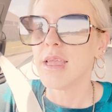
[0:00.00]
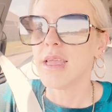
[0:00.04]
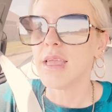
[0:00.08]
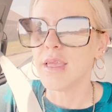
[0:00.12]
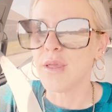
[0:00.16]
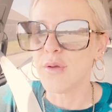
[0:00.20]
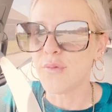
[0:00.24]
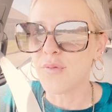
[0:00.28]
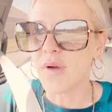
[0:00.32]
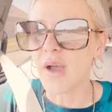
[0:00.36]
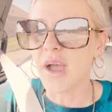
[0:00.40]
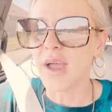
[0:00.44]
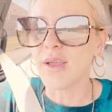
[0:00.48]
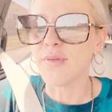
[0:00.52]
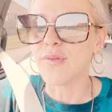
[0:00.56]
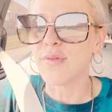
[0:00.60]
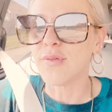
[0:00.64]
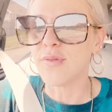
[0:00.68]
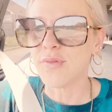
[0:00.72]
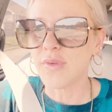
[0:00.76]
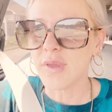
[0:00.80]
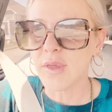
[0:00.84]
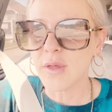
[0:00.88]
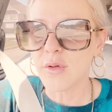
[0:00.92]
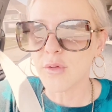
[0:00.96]
if I
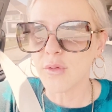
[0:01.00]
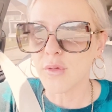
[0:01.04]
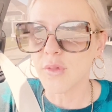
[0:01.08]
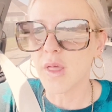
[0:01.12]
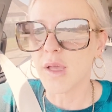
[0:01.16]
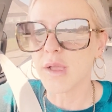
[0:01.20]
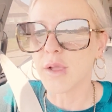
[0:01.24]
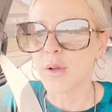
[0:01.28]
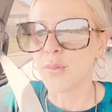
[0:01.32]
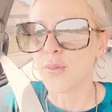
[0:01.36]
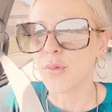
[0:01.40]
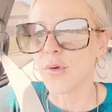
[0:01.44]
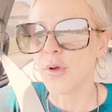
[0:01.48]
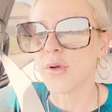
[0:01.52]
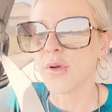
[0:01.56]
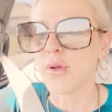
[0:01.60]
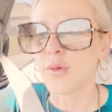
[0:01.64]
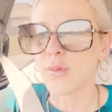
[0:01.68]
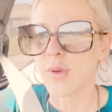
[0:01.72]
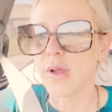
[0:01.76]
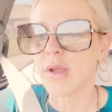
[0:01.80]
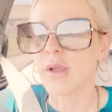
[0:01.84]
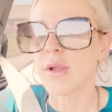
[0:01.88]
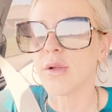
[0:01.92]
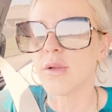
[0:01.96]
feel like a broken
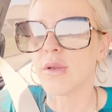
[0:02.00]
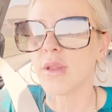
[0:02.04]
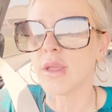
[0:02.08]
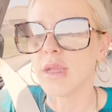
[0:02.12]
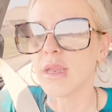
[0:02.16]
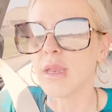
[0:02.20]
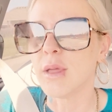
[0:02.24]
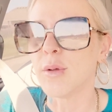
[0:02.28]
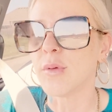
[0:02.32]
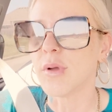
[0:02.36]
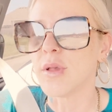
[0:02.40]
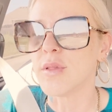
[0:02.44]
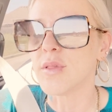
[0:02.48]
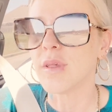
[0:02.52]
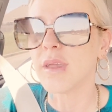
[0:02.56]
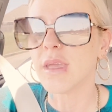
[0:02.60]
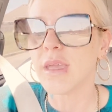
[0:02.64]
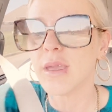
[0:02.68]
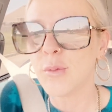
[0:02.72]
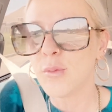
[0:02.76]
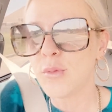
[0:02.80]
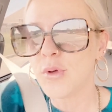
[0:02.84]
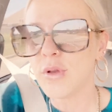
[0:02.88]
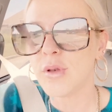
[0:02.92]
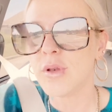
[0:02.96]
record anyways. Like
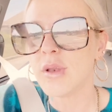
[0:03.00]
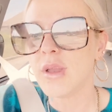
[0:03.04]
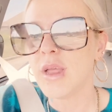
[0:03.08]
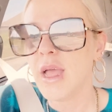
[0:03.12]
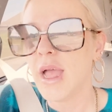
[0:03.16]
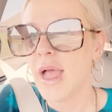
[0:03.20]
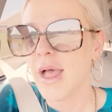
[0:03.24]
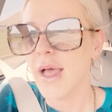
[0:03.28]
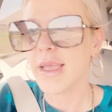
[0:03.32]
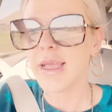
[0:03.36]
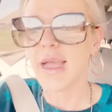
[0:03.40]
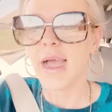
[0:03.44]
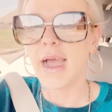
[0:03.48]
it wouldn't, like